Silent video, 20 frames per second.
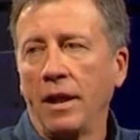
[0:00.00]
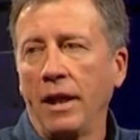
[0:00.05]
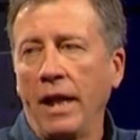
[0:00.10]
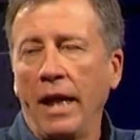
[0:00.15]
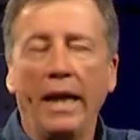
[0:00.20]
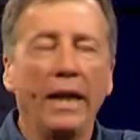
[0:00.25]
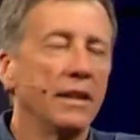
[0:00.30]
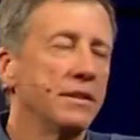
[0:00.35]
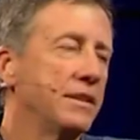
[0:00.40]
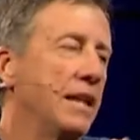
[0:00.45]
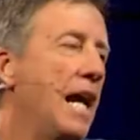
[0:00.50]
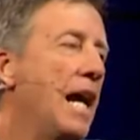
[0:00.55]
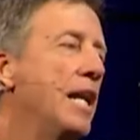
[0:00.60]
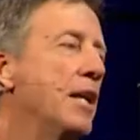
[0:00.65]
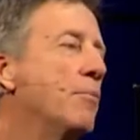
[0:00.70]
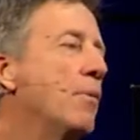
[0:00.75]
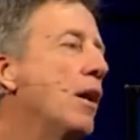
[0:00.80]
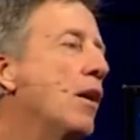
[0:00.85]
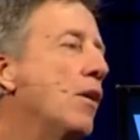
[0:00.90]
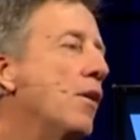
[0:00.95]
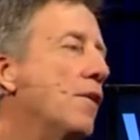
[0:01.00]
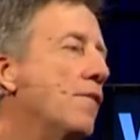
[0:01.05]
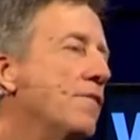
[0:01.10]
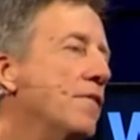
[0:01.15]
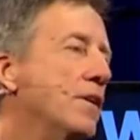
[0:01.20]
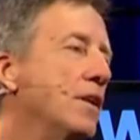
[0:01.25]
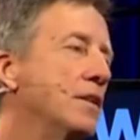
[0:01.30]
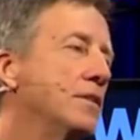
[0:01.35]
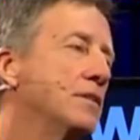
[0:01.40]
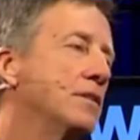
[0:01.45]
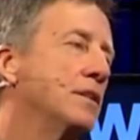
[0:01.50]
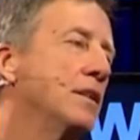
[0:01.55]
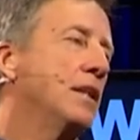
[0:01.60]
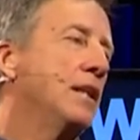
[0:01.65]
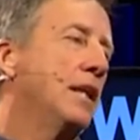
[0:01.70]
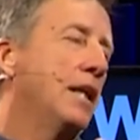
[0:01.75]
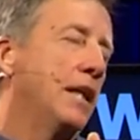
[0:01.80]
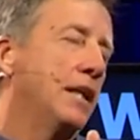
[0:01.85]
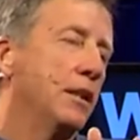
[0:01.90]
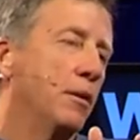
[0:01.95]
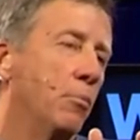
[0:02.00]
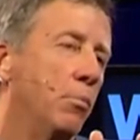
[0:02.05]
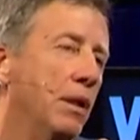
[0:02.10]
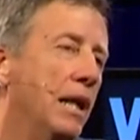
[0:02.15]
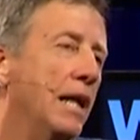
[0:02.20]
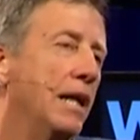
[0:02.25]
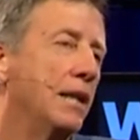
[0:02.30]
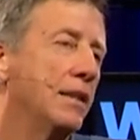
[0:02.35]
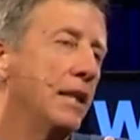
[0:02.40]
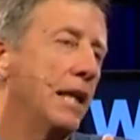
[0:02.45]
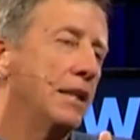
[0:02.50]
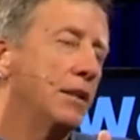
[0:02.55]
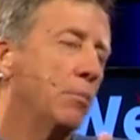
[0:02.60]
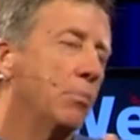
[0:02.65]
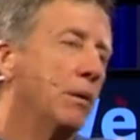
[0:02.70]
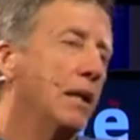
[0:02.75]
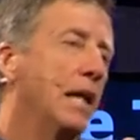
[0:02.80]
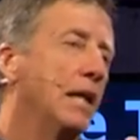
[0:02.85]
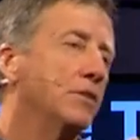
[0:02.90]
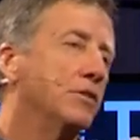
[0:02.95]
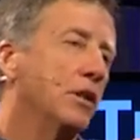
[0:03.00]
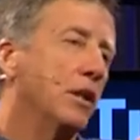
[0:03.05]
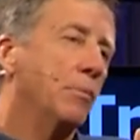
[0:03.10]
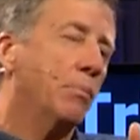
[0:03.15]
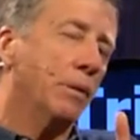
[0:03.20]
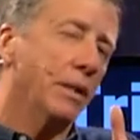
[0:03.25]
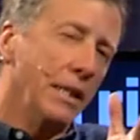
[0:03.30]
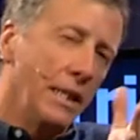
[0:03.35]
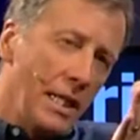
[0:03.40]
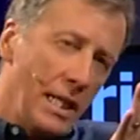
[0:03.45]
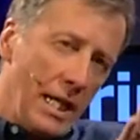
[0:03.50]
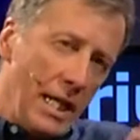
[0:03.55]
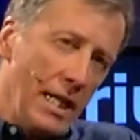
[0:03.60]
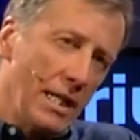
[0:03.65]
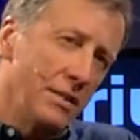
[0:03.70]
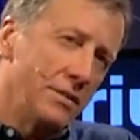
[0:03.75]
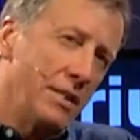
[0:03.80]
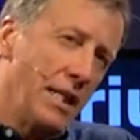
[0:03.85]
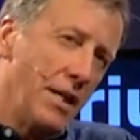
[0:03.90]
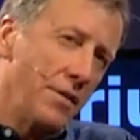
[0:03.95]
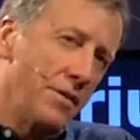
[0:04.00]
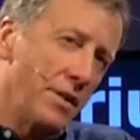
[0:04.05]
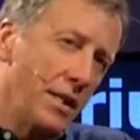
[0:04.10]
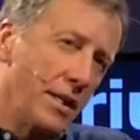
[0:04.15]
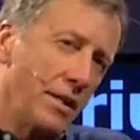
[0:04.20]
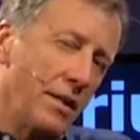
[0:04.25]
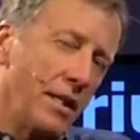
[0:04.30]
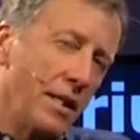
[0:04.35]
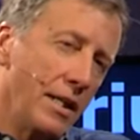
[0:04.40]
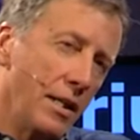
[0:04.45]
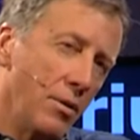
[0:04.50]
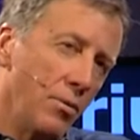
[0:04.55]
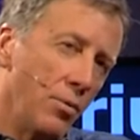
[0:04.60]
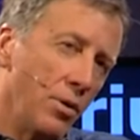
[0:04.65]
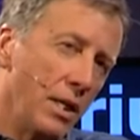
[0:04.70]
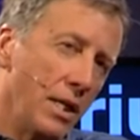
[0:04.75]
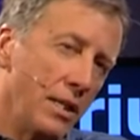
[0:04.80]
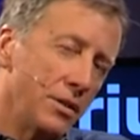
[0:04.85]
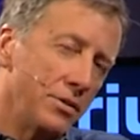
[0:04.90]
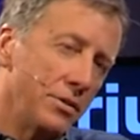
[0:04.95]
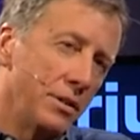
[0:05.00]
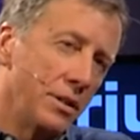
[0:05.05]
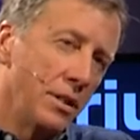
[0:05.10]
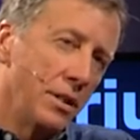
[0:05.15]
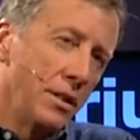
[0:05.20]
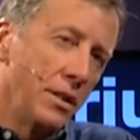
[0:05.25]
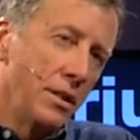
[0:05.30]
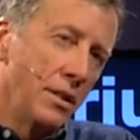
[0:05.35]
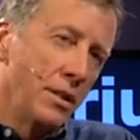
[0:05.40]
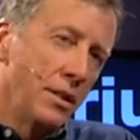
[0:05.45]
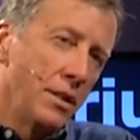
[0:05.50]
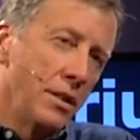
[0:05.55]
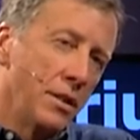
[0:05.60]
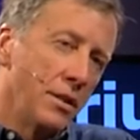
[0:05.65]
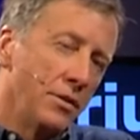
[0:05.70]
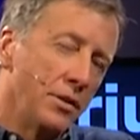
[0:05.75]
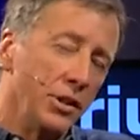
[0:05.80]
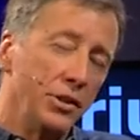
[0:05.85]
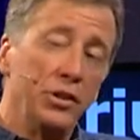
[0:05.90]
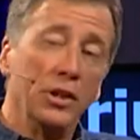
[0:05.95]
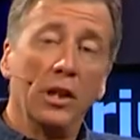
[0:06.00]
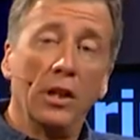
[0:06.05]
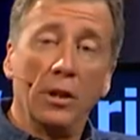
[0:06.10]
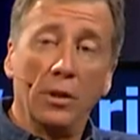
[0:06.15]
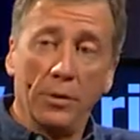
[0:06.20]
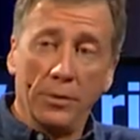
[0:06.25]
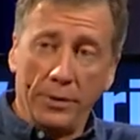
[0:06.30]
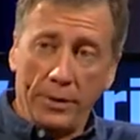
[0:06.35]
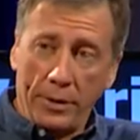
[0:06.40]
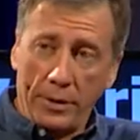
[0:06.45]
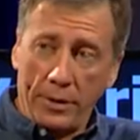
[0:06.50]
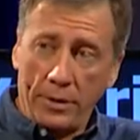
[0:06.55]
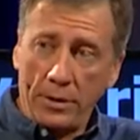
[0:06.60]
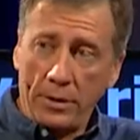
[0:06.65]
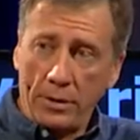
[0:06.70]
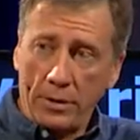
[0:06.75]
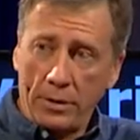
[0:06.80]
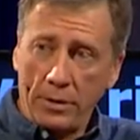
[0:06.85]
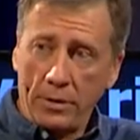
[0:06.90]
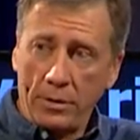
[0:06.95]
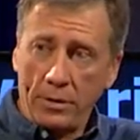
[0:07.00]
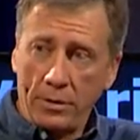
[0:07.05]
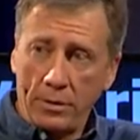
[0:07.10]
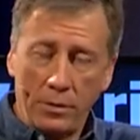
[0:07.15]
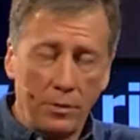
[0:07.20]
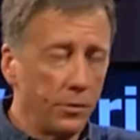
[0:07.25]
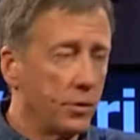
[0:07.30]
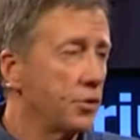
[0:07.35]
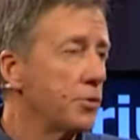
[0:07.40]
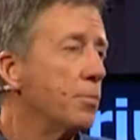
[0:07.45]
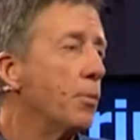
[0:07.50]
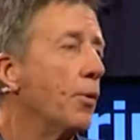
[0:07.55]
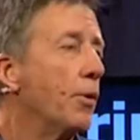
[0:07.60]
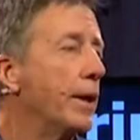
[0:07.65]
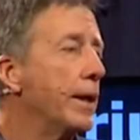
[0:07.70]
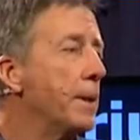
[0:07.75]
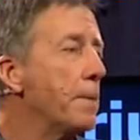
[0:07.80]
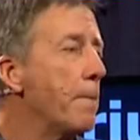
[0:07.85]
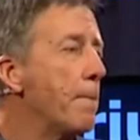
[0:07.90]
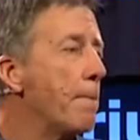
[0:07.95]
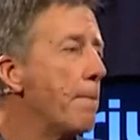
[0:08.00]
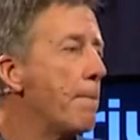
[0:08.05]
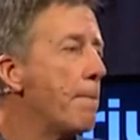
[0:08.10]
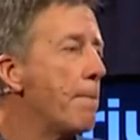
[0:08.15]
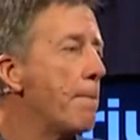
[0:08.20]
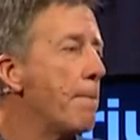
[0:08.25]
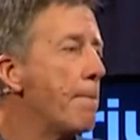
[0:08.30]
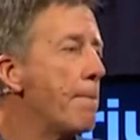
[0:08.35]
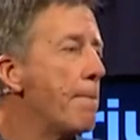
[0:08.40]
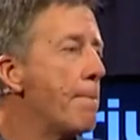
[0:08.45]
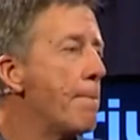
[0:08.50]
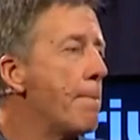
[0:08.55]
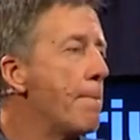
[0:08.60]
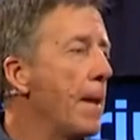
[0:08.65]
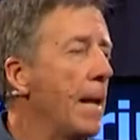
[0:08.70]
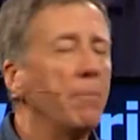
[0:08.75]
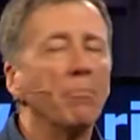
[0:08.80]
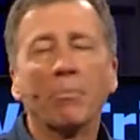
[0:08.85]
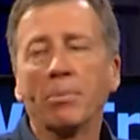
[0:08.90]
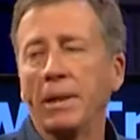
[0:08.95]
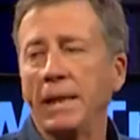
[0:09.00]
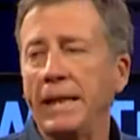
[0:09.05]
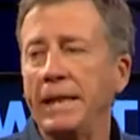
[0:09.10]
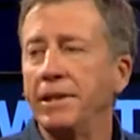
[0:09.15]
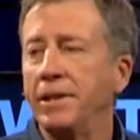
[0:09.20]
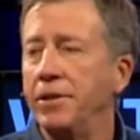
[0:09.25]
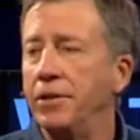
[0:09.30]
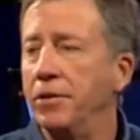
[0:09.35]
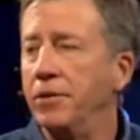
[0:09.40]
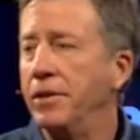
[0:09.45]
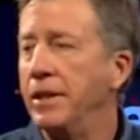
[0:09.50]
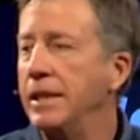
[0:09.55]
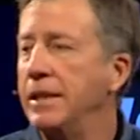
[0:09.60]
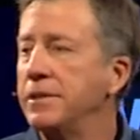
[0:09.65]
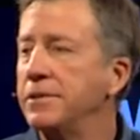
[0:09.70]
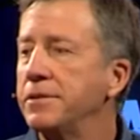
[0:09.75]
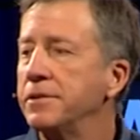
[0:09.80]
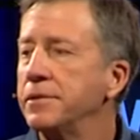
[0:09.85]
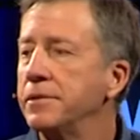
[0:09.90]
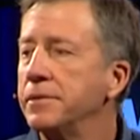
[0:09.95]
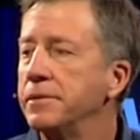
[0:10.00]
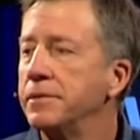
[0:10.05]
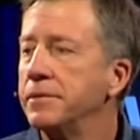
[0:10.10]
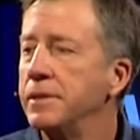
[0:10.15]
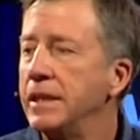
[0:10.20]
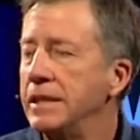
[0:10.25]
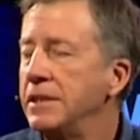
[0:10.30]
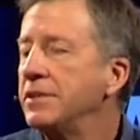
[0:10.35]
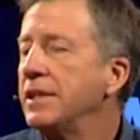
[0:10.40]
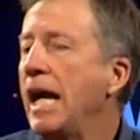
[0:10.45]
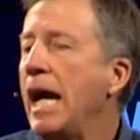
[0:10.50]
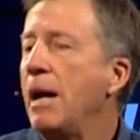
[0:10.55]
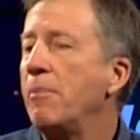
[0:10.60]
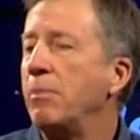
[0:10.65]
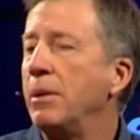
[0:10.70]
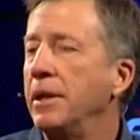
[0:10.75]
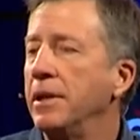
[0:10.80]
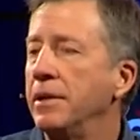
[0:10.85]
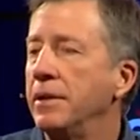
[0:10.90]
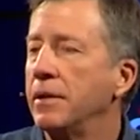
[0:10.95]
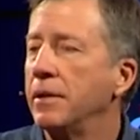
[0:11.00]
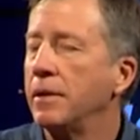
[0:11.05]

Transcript: And I sat in my office and the blind had the blinds open and I sat there and I watched the dawn this morning. I hadn't planned to do this. It just happened.